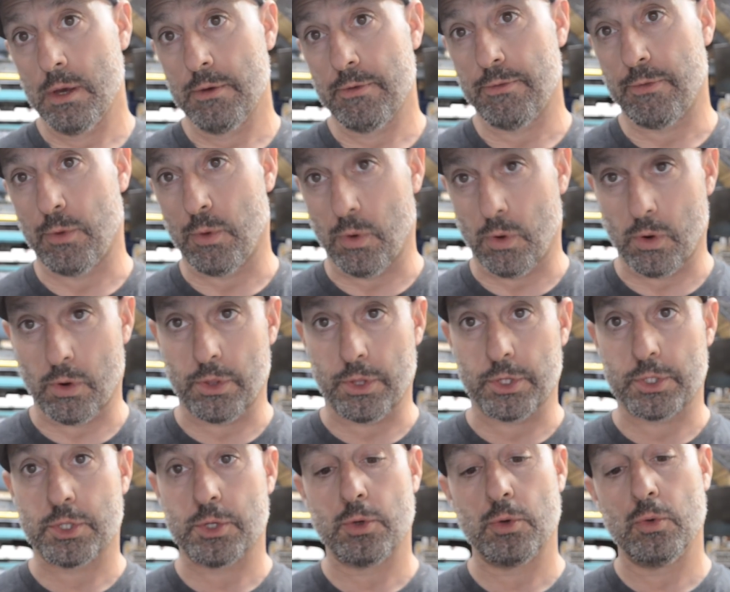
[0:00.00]
for
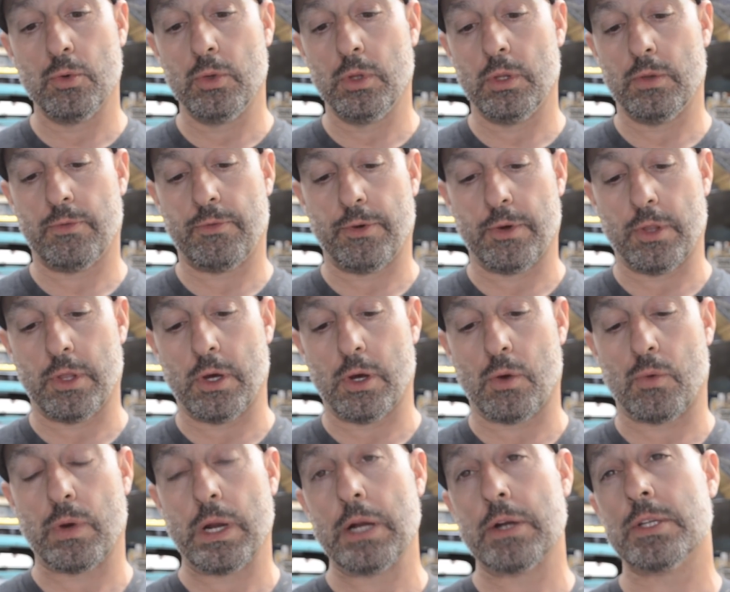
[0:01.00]
the
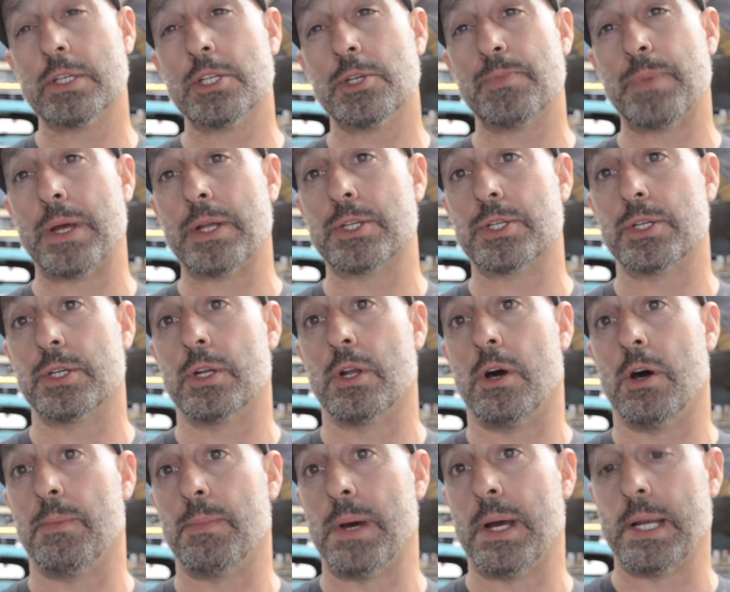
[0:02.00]
rear suspension
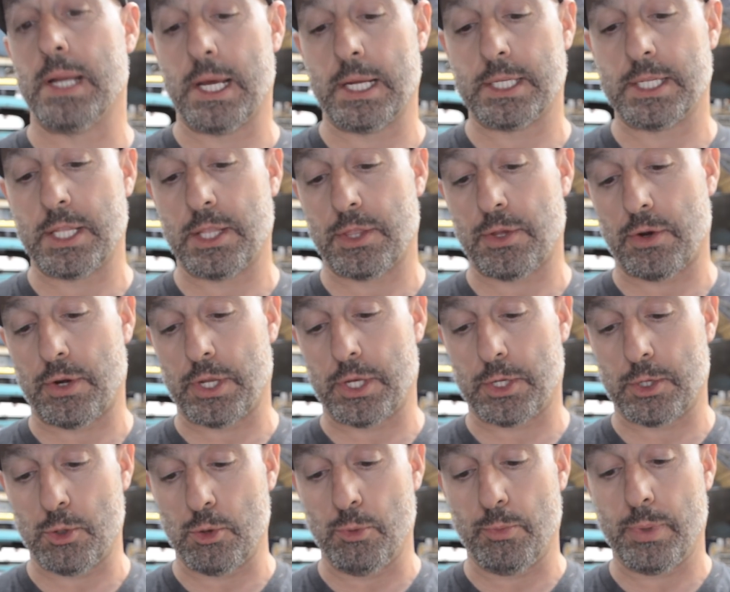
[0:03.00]
on my 1930
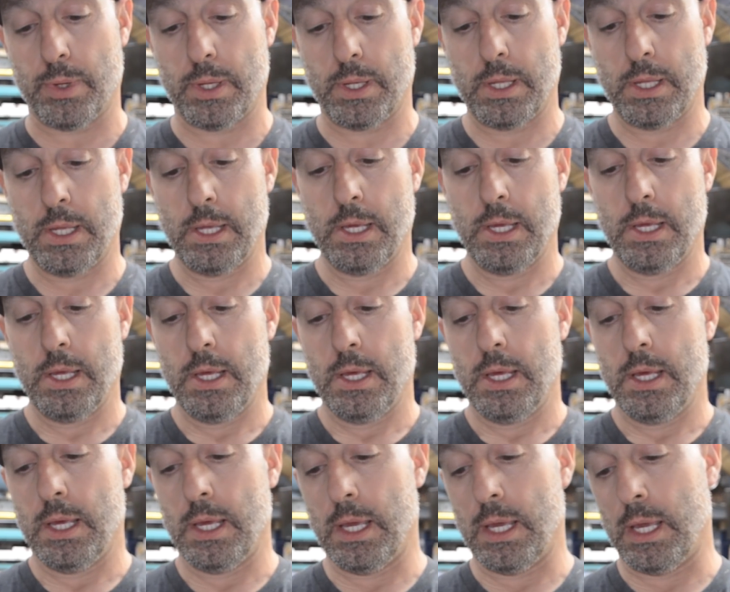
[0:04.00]
Coupe.
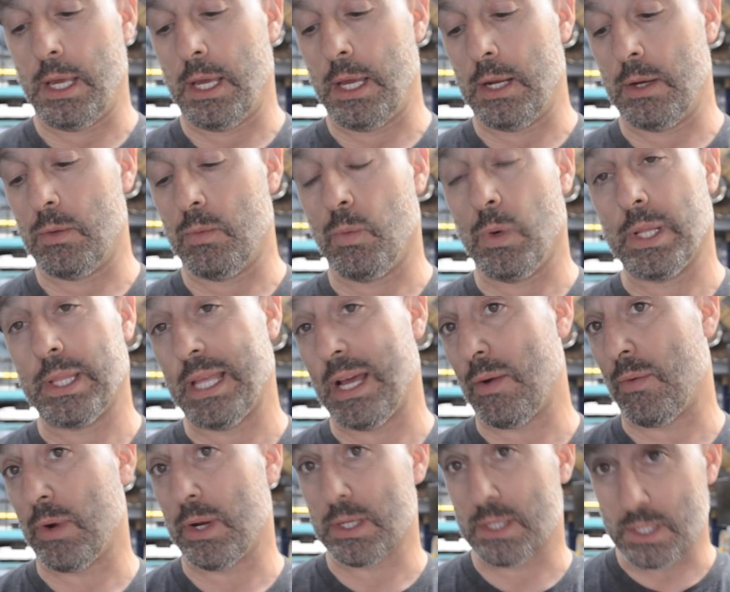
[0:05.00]
And what that
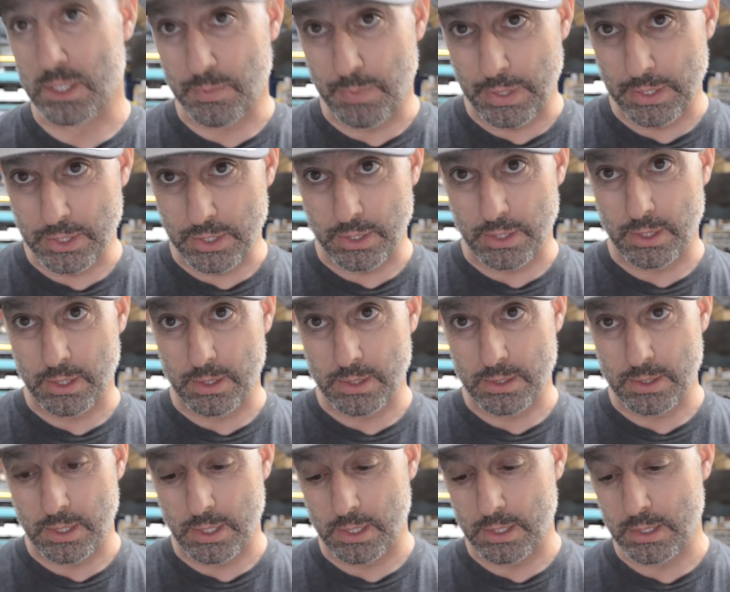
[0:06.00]
rear suspension
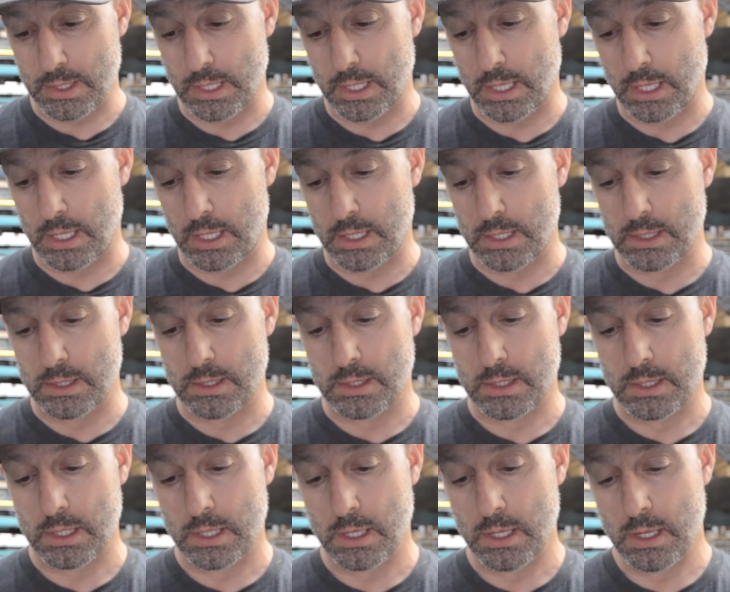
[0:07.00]
is it
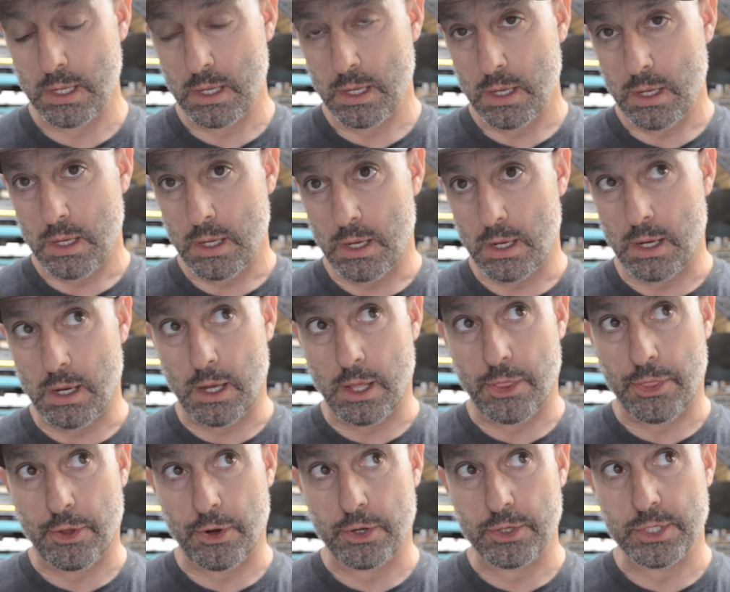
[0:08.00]
is
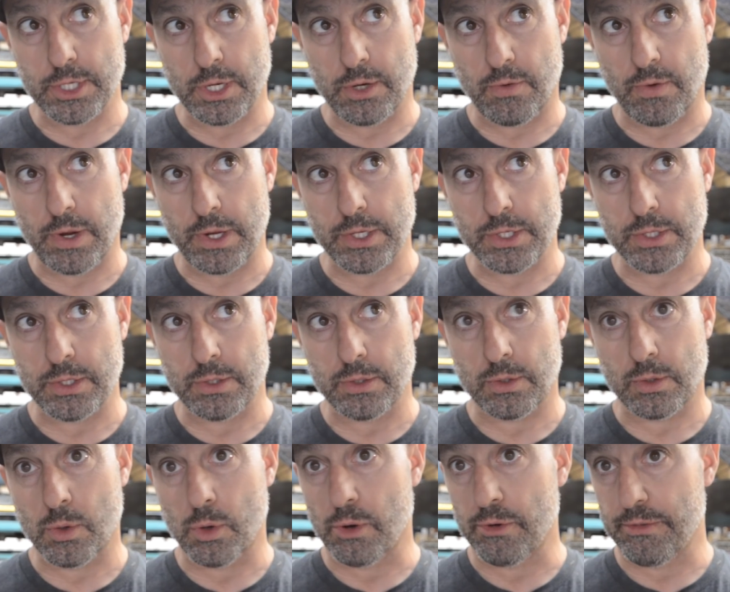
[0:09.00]
3rd generation
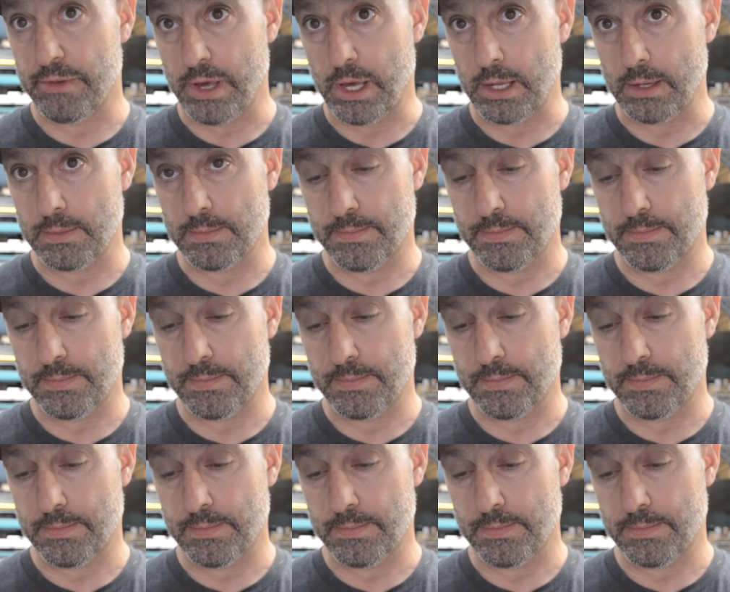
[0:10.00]
Corvette.